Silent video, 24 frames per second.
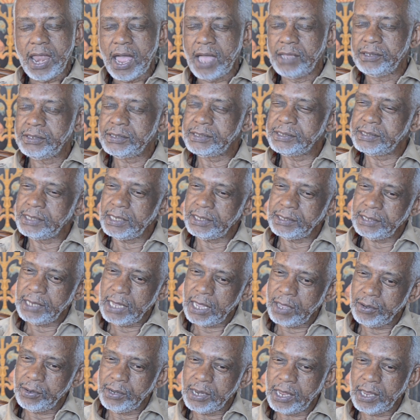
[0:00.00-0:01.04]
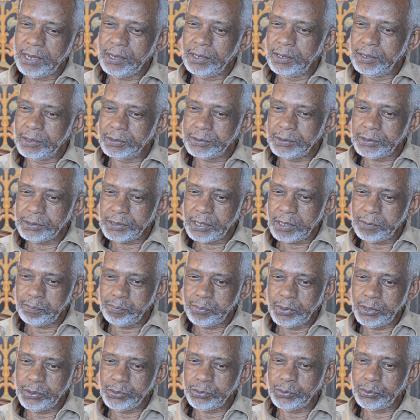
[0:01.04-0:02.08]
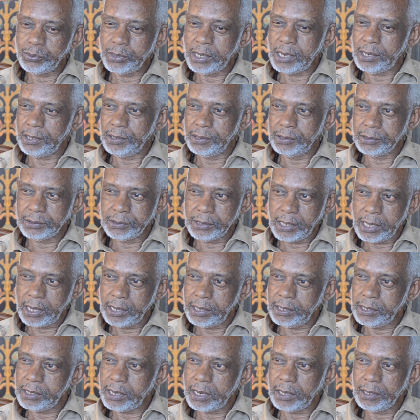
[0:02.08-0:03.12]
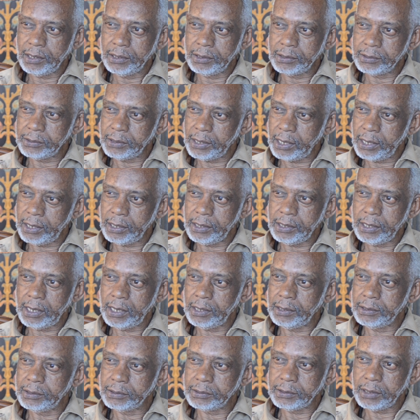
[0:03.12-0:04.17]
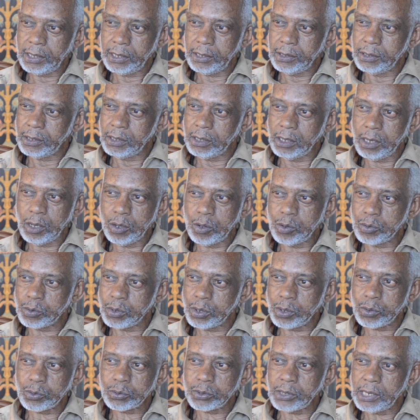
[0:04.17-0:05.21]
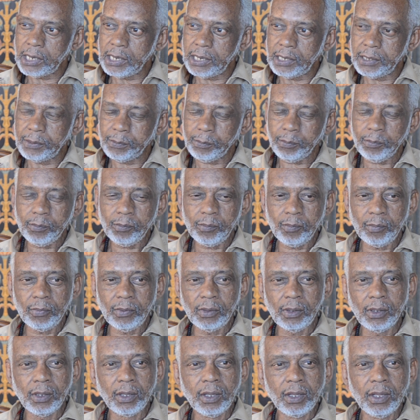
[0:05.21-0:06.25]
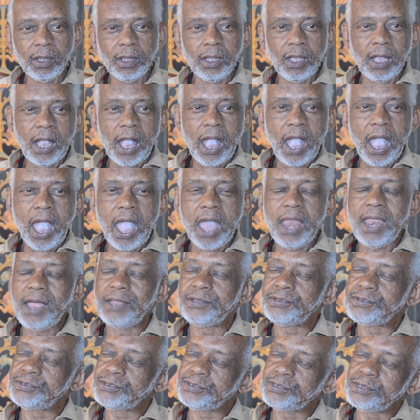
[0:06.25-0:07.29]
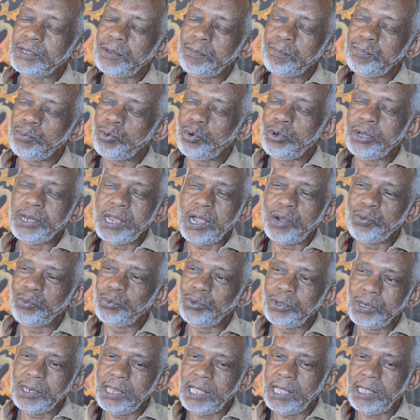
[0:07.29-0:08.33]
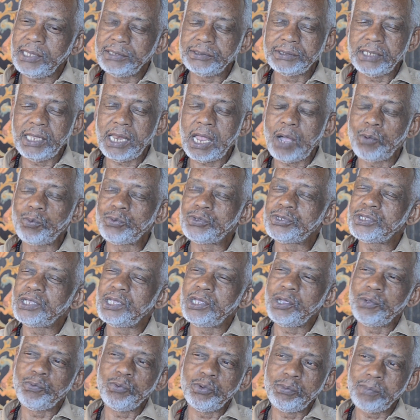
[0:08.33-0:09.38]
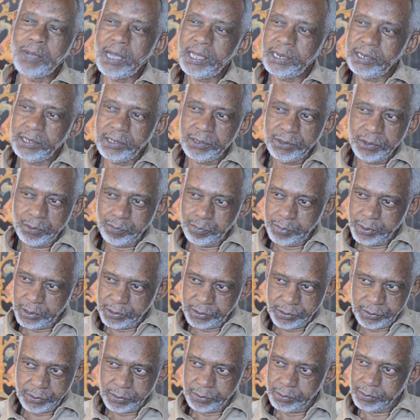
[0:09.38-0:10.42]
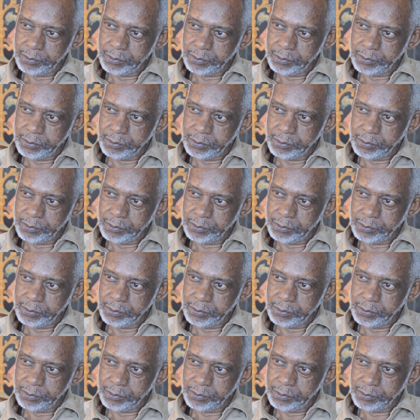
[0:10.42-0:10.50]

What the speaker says: sat down and I looked at that picture, and I looked at it and I looked at it and I looked at it a long, long time. And at some point I realized that I was everybody in the picture.